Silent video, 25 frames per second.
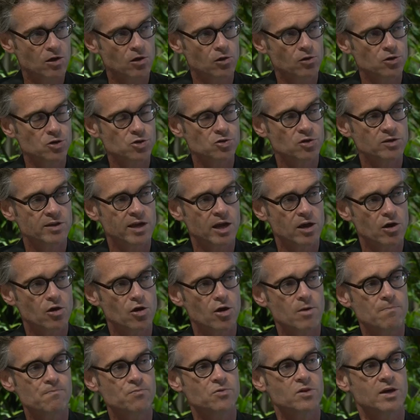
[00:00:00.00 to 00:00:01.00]
also they
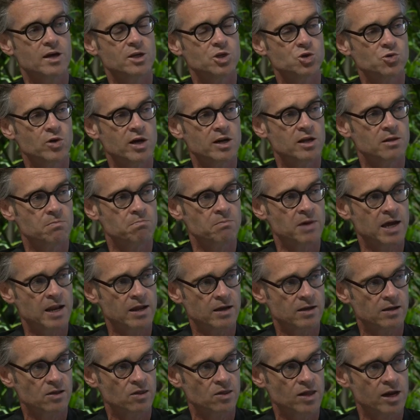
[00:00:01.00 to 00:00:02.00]
up-titrated
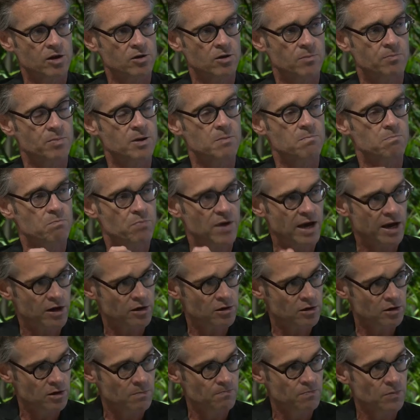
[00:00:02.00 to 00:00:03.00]
medical therapy
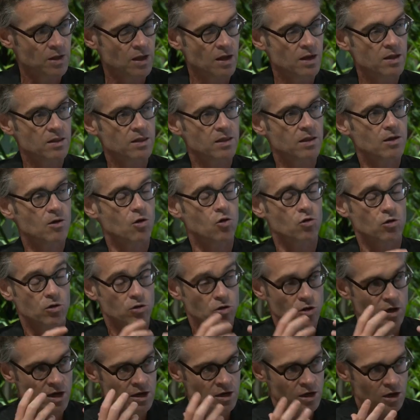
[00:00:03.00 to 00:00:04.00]
better
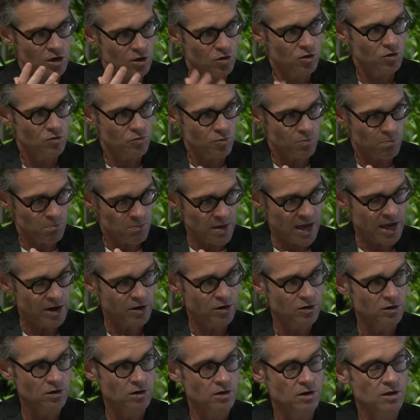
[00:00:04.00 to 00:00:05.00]
or in a good
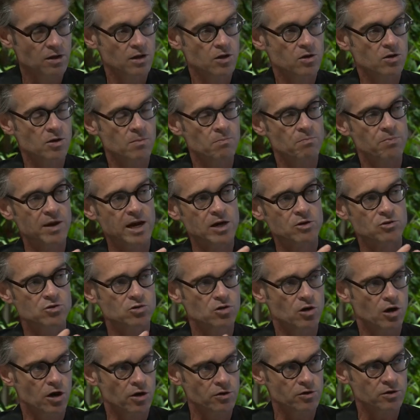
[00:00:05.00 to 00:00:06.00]
manner compared
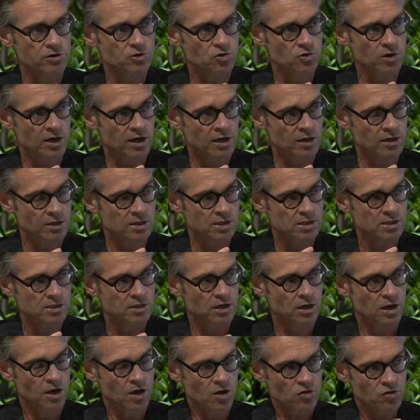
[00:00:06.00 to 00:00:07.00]
to other trials.
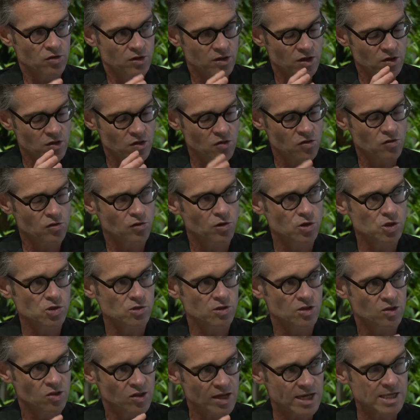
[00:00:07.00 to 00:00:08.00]
So this is
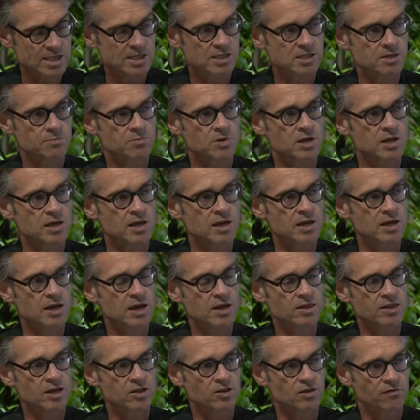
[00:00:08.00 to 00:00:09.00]
also a testimony
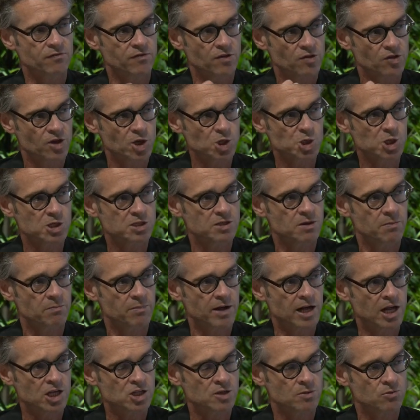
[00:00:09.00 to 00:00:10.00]
that the physicians in
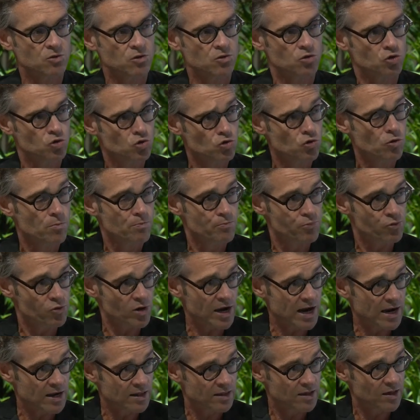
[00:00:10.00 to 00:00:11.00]
Belgium do
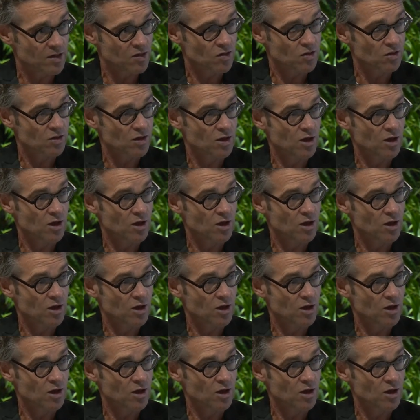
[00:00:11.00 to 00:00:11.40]
practice